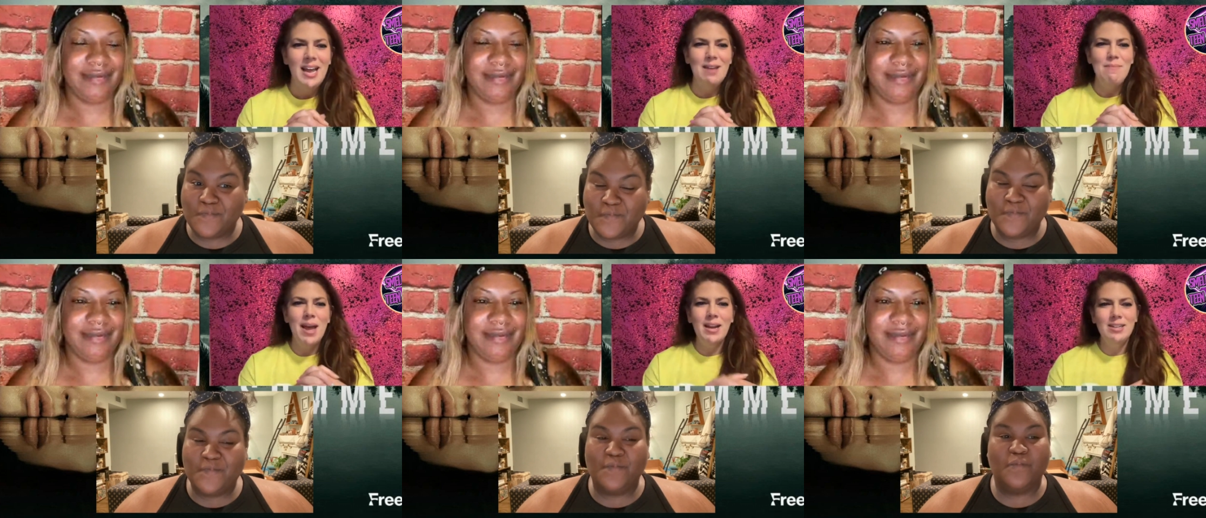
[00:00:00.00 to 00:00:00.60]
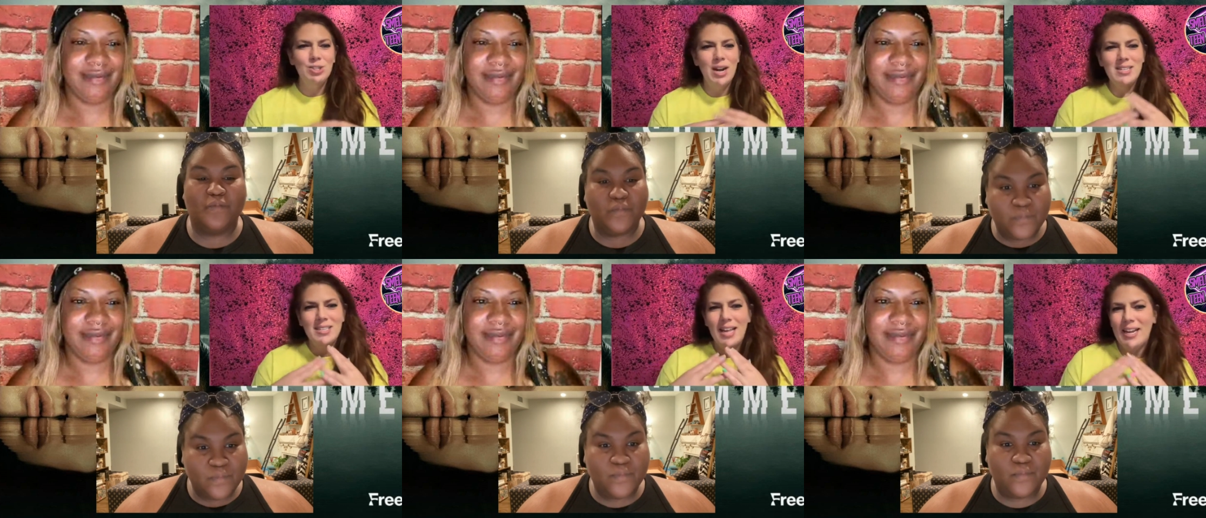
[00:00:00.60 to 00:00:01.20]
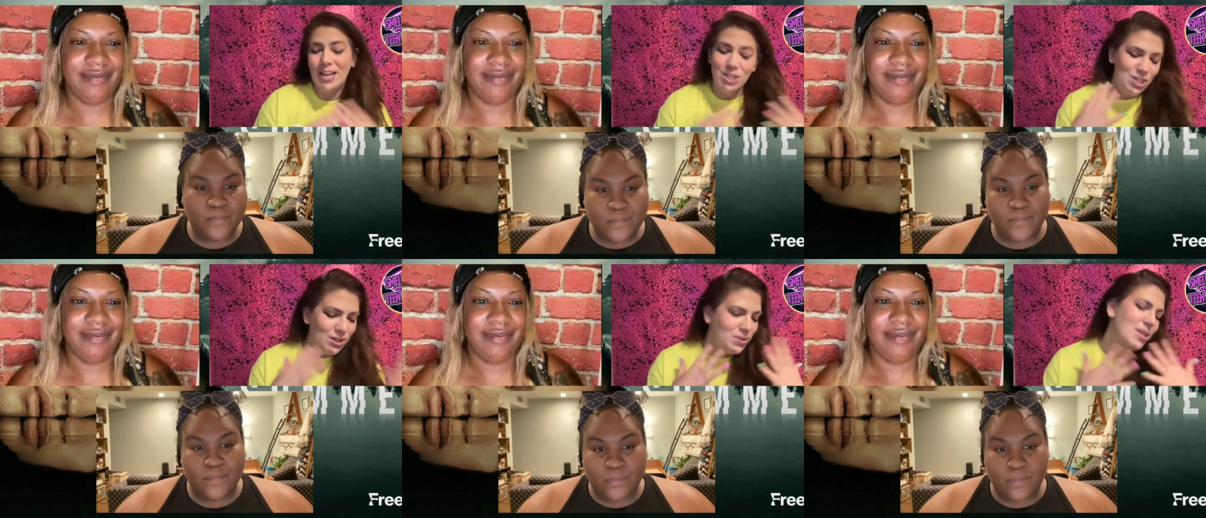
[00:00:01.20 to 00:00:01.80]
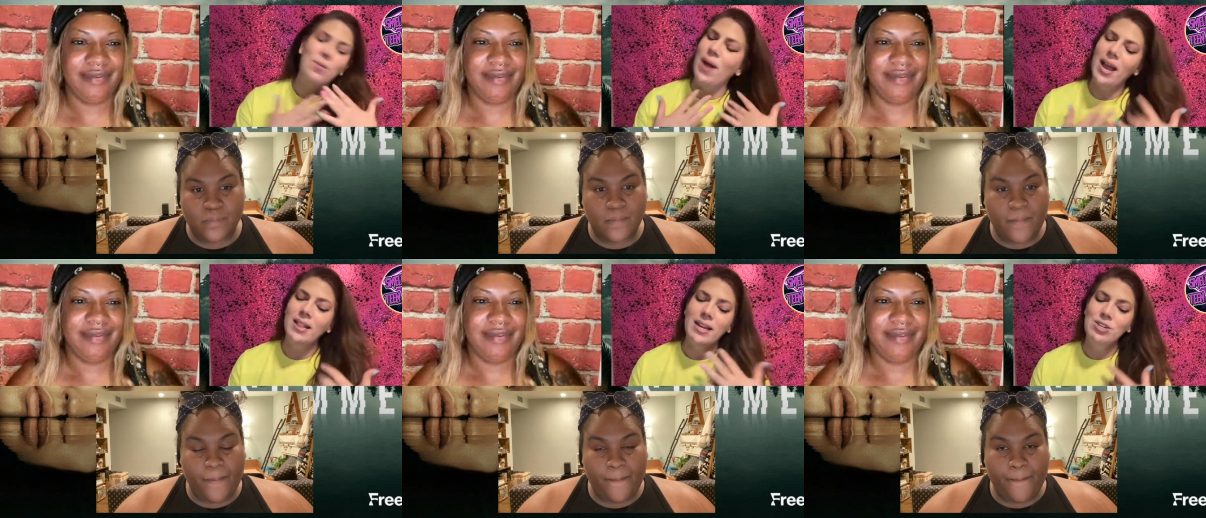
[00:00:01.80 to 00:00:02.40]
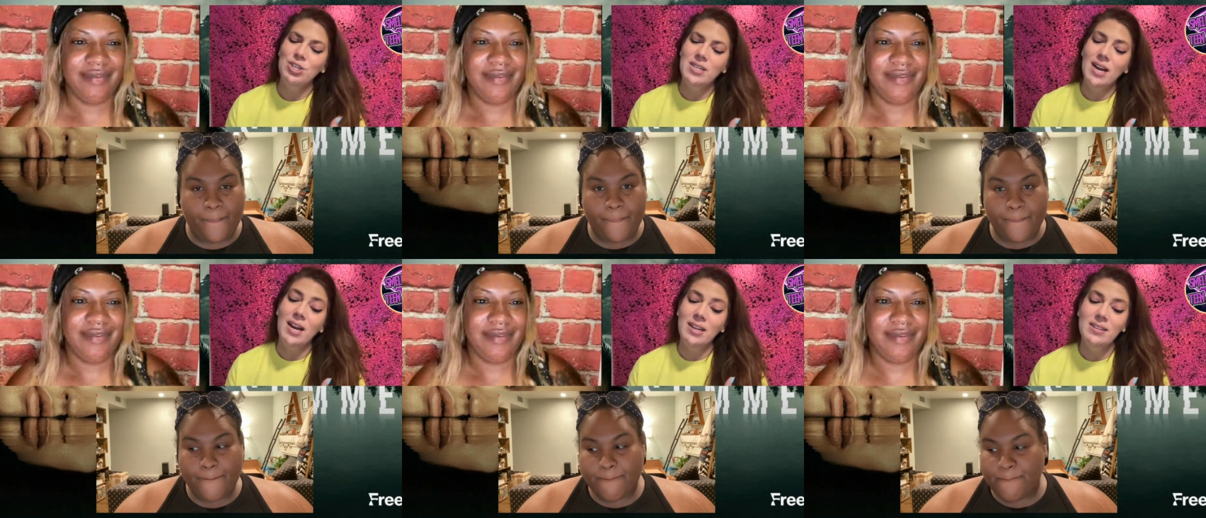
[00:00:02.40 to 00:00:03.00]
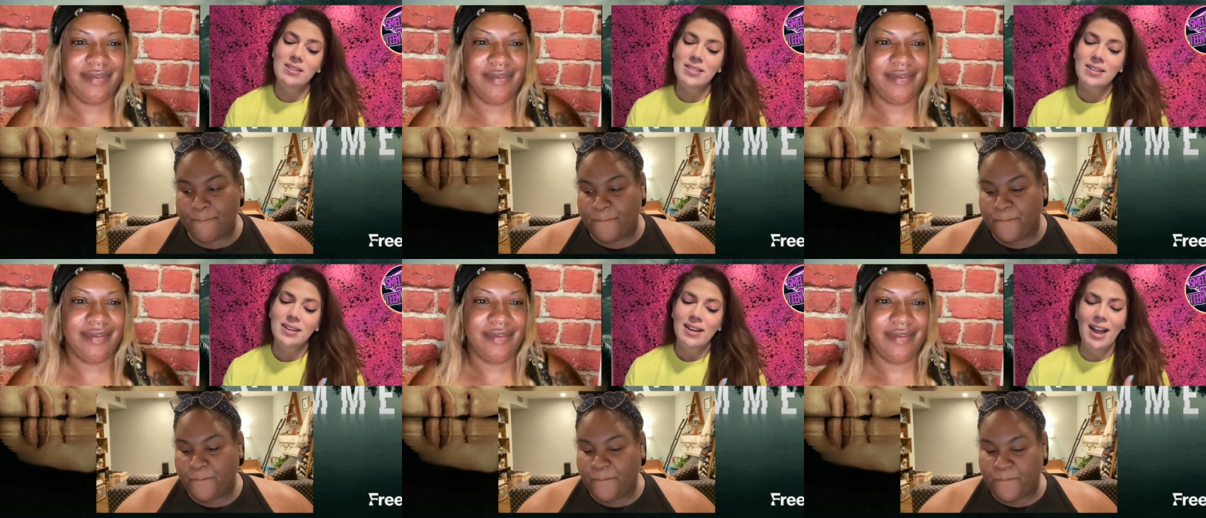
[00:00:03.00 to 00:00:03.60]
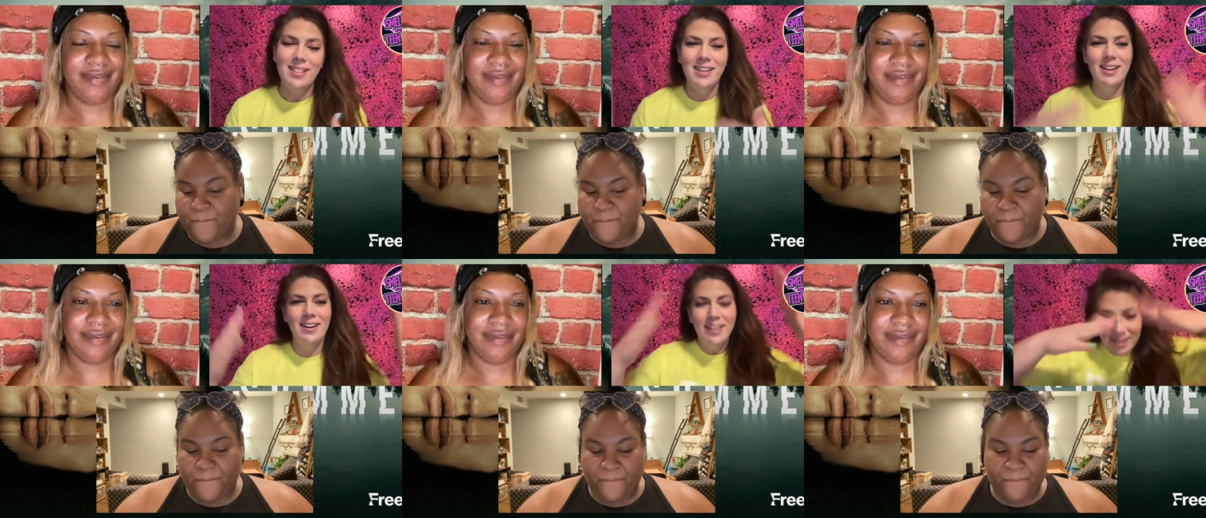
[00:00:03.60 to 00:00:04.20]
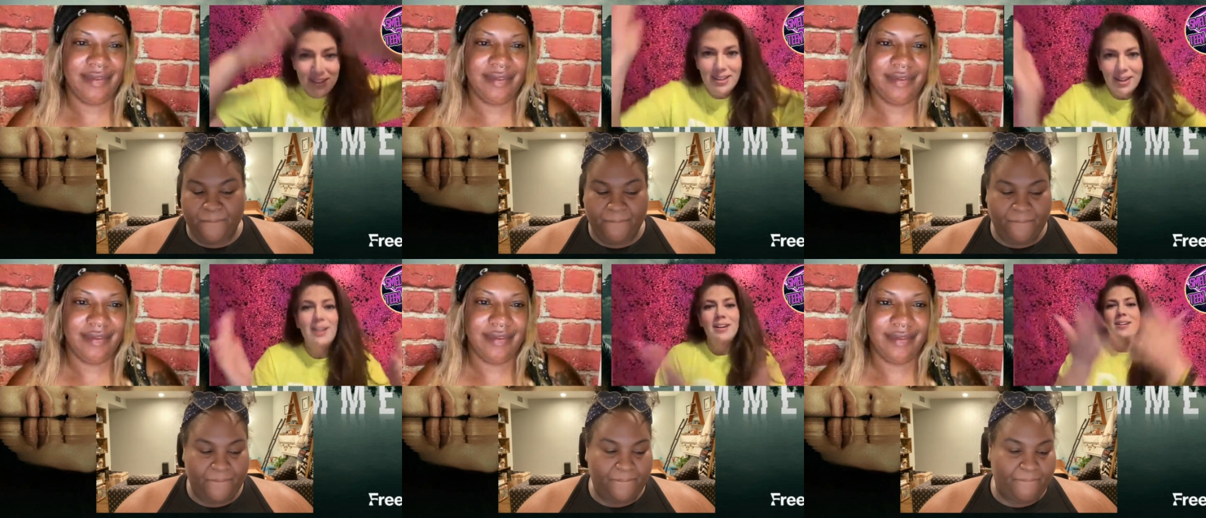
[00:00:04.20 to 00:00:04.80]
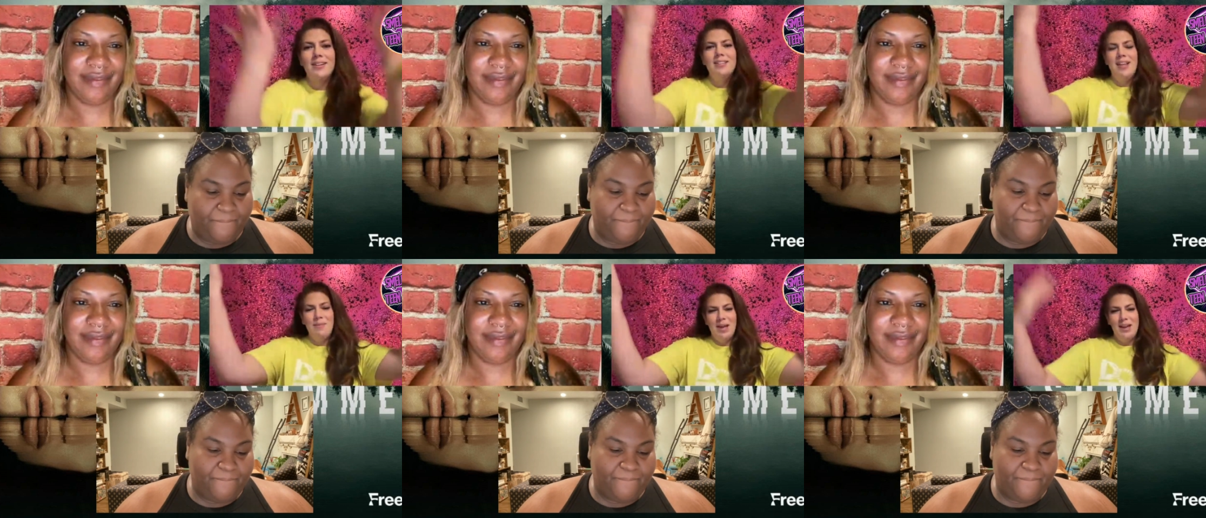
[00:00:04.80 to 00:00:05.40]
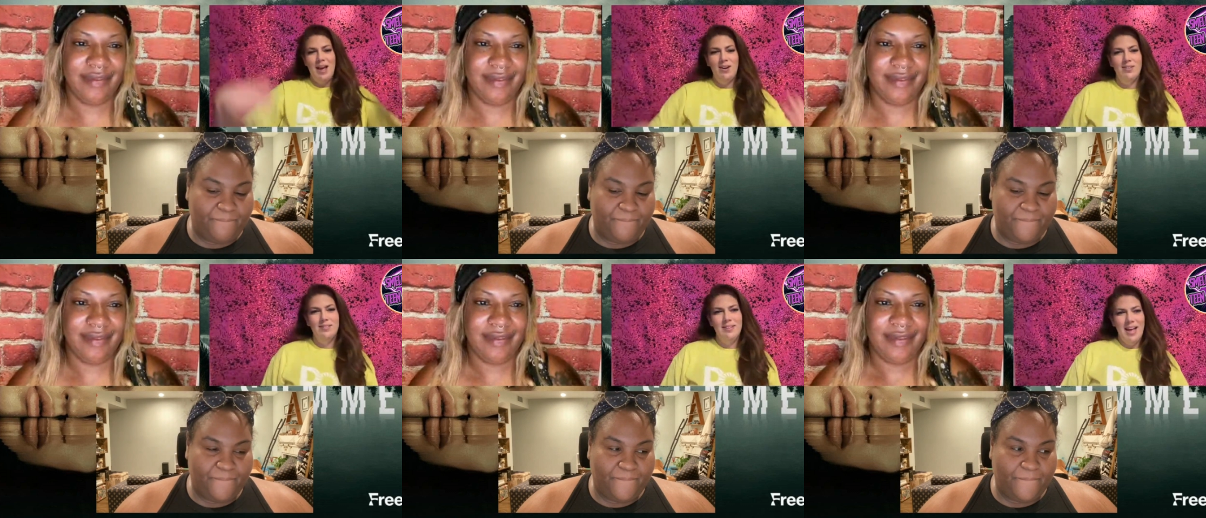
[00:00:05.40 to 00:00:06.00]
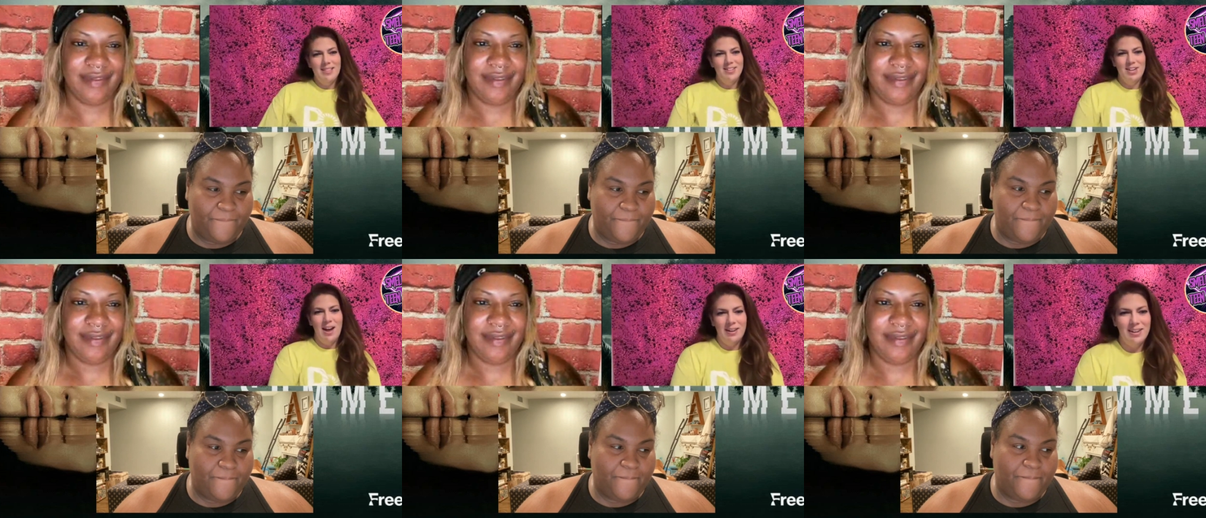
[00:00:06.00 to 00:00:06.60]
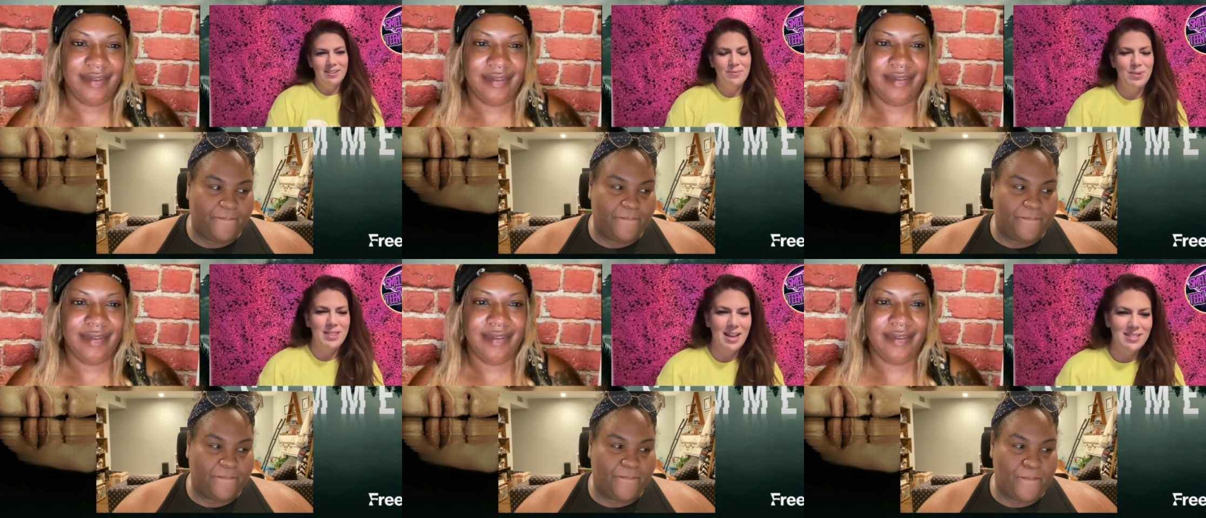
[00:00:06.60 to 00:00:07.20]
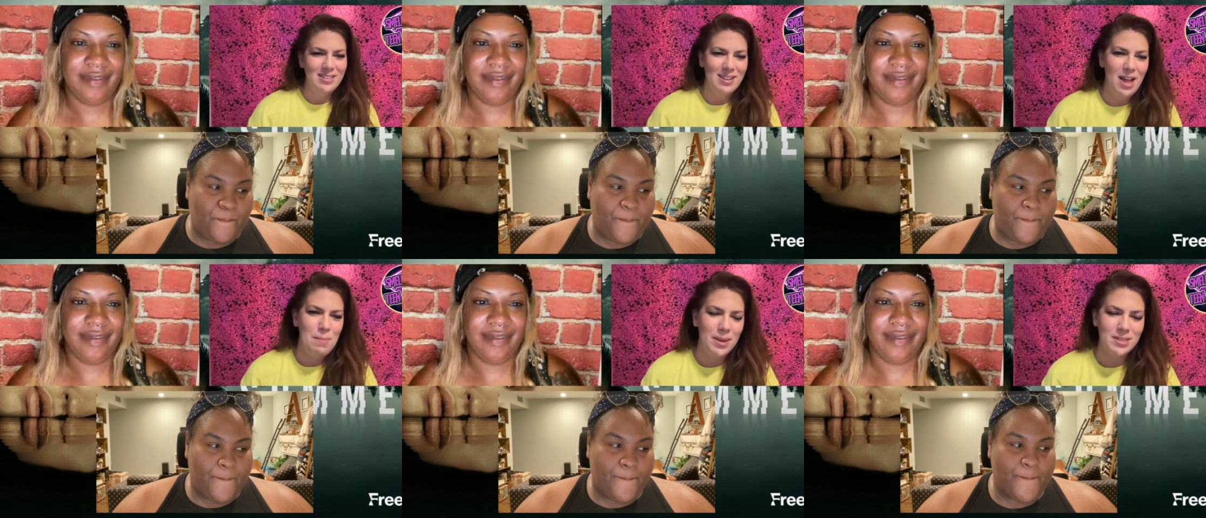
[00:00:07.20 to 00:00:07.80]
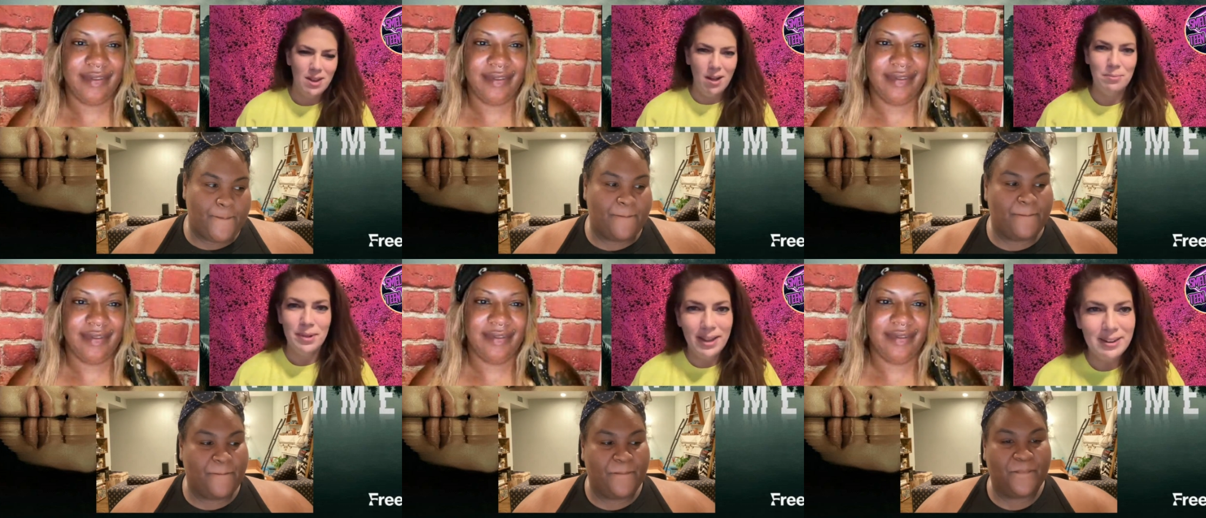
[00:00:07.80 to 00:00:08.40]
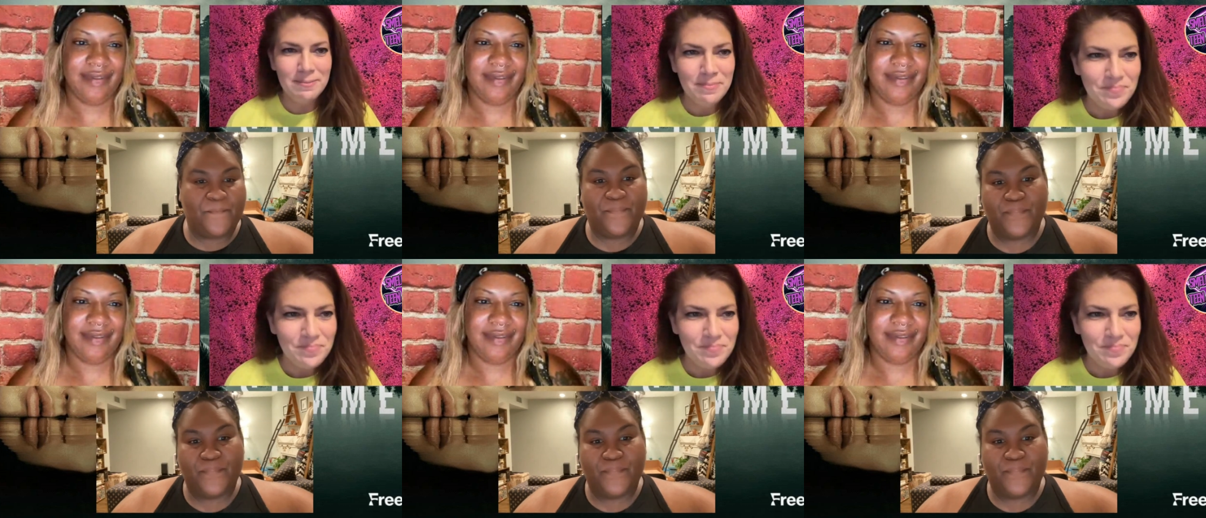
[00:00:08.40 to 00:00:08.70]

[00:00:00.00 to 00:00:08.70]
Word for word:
Speaker 1: And Megan tries to like excuse it away like she does. And then they make out at the dock with that epic song playing.